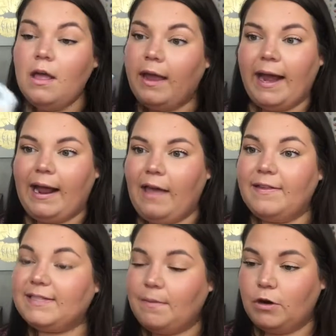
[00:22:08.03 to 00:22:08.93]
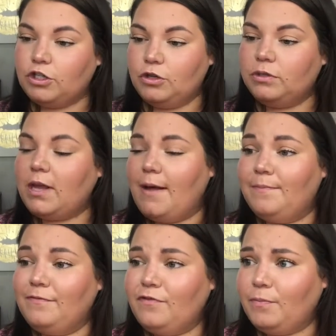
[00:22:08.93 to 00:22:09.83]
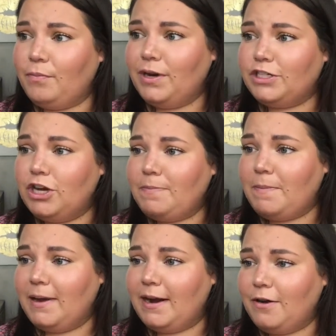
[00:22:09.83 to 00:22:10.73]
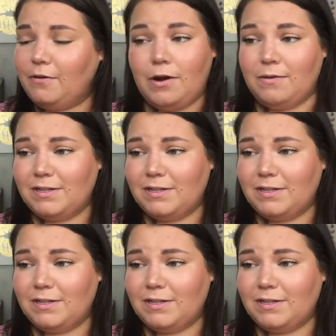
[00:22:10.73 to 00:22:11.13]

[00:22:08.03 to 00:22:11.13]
Again, I got this at Marshalls um, for pretty cheap. I mean, I don't know.